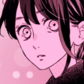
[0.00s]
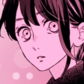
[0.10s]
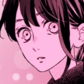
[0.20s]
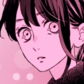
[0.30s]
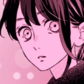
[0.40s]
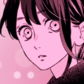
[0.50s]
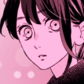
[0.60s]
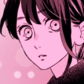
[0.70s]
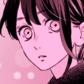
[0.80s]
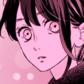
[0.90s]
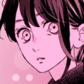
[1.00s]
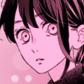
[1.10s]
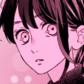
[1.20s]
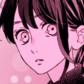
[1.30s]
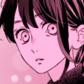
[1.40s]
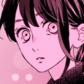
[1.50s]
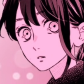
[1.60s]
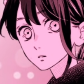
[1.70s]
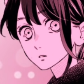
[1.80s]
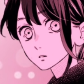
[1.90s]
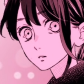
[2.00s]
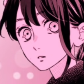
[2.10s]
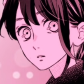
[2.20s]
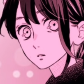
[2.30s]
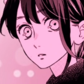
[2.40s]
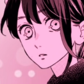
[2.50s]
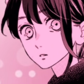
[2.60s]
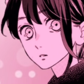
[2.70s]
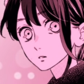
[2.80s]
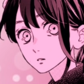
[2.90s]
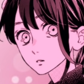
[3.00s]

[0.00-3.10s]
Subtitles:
(no one is talking)